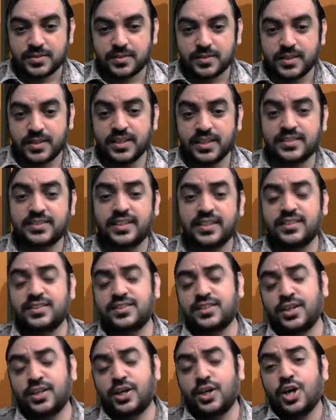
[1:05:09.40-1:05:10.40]
in the sense
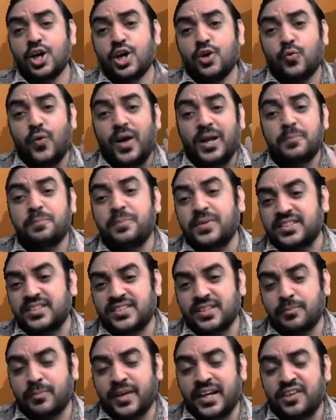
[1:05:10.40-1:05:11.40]
uh, one
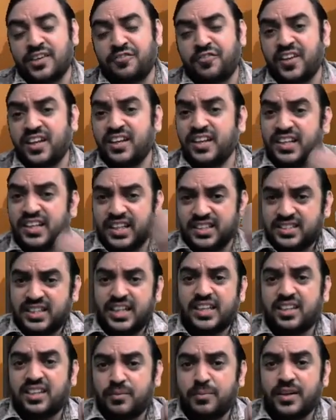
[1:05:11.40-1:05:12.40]
person might feel it is
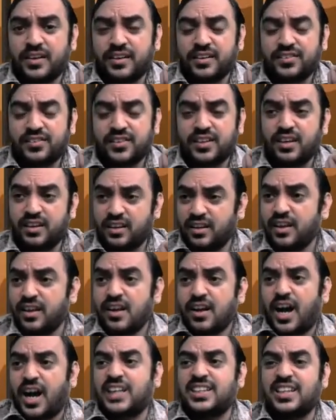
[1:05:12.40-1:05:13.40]
little bit riskier
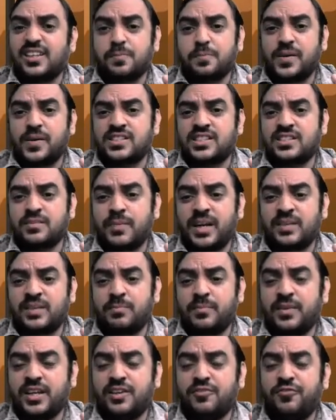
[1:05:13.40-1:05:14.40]
other person might,
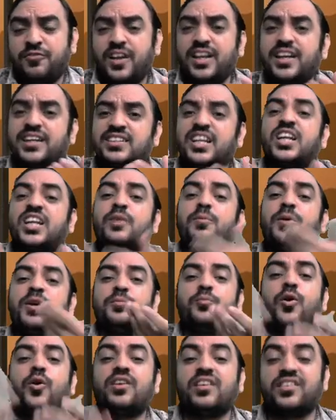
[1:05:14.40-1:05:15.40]
might feel it's little bit
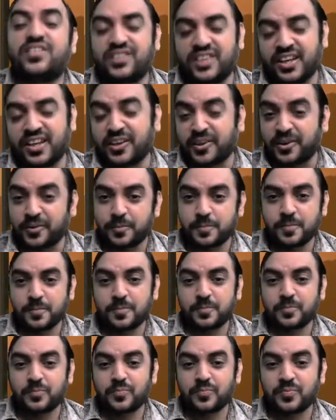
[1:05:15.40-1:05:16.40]
more riskier
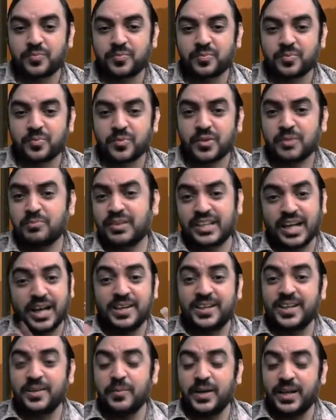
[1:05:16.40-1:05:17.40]
but
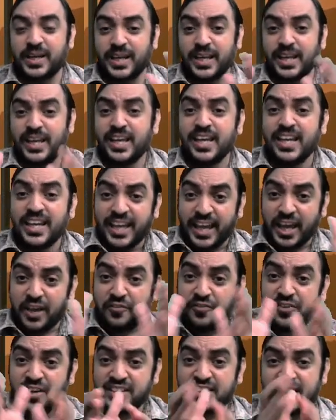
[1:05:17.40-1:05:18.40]
ultimately
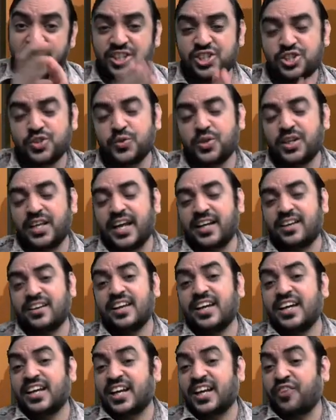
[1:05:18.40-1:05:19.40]
everything should get
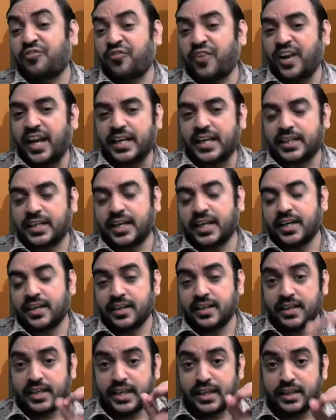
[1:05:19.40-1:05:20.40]
reflected
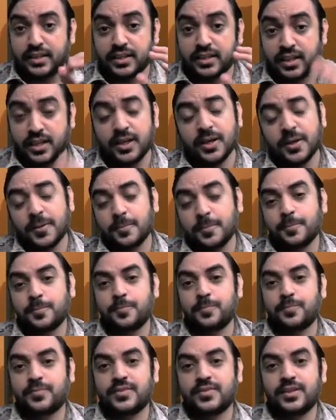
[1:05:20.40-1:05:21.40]
in the
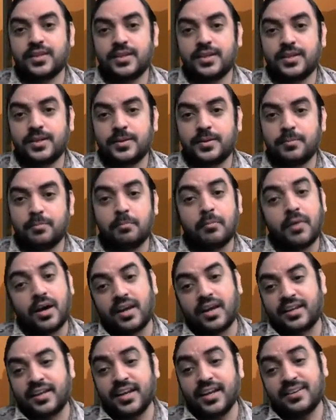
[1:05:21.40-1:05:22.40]

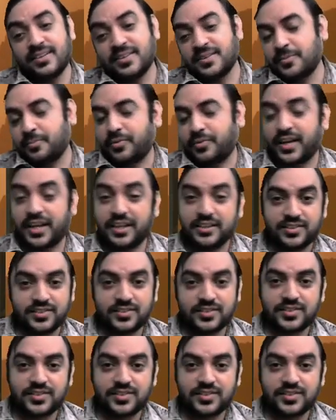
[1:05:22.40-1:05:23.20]
market price